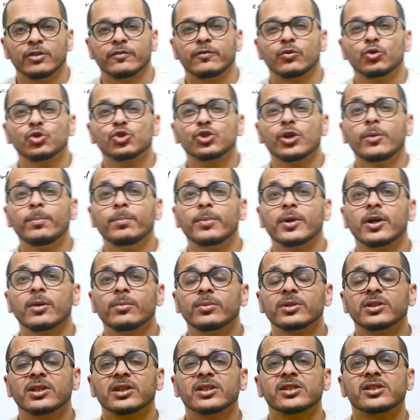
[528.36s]
For some
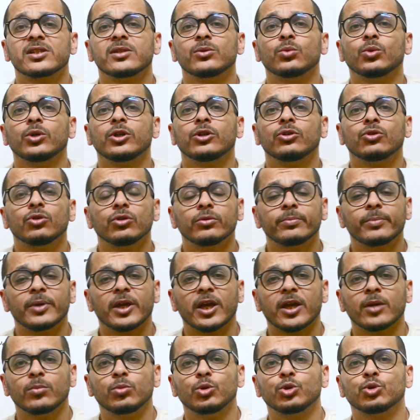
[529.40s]
parameters, you will not
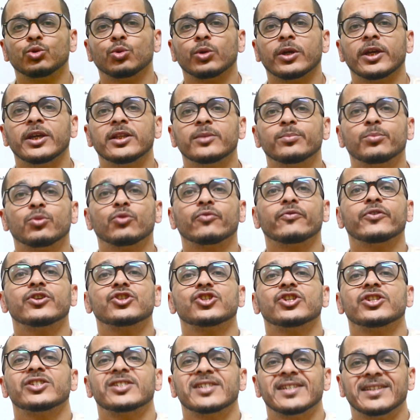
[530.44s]
be able to get
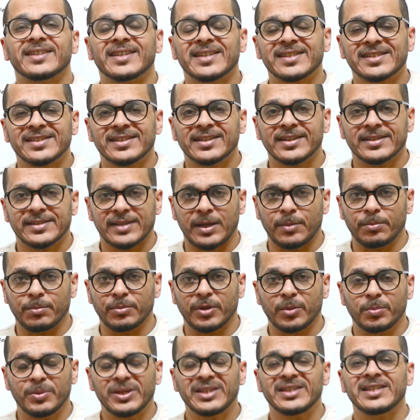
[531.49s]
proficiency test
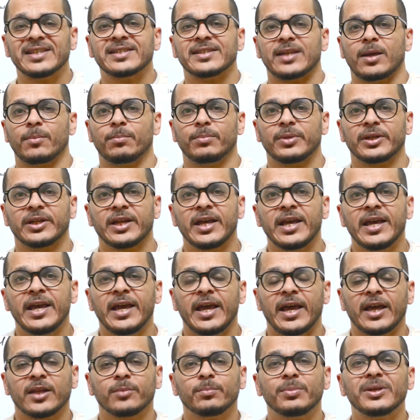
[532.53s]
sample, PT sample.
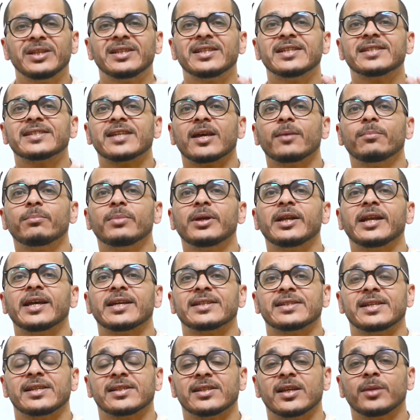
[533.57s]
And PT sample,
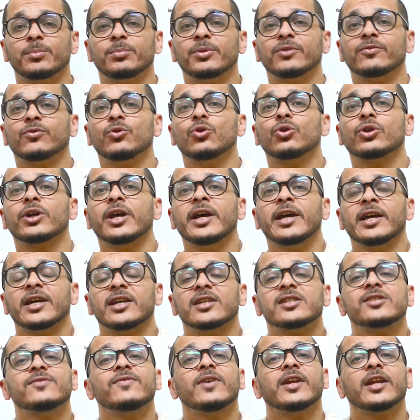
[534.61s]
as I said before,
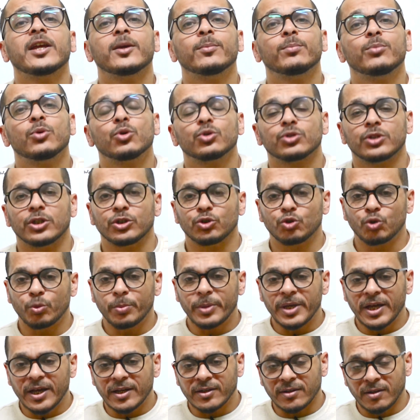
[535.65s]
is very important to
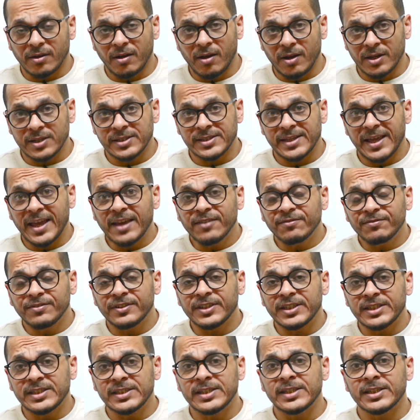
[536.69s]
be analyzed
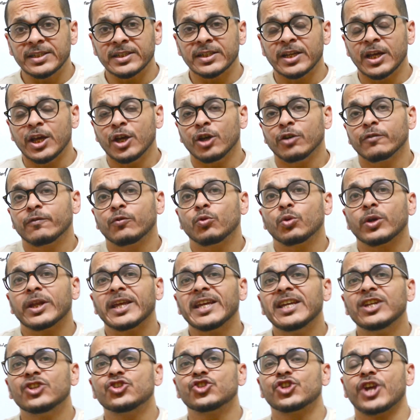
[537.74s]
every year for
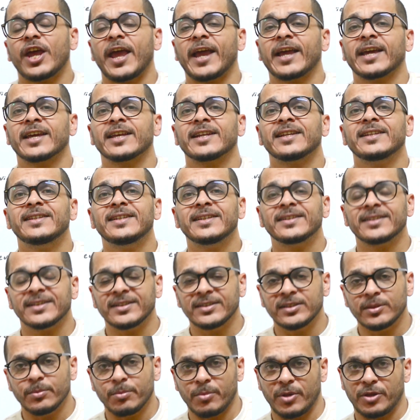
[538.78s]
each
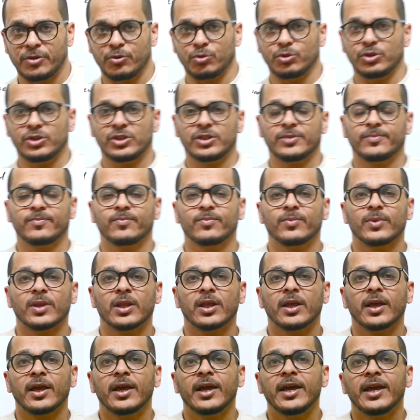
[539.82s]
accredited method.
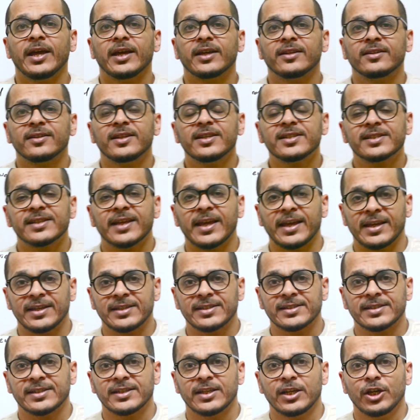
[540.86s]
In this
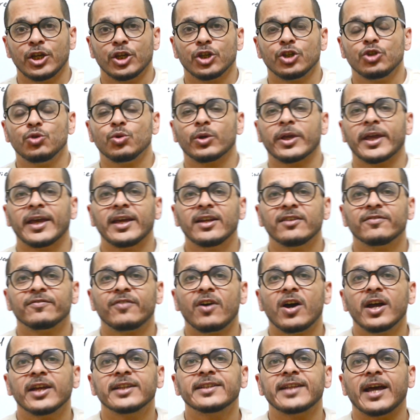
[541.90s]
case, you can
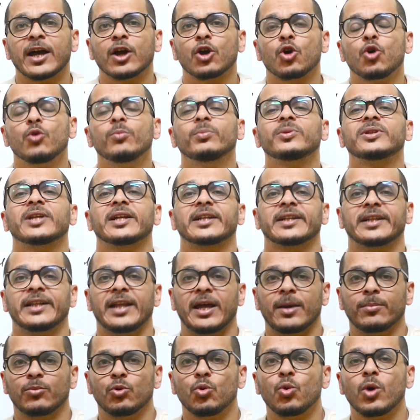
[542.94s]
find a competent
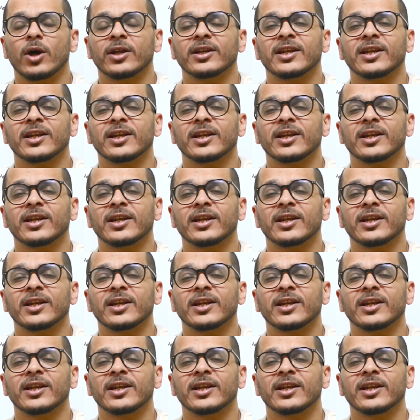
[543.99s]
lab who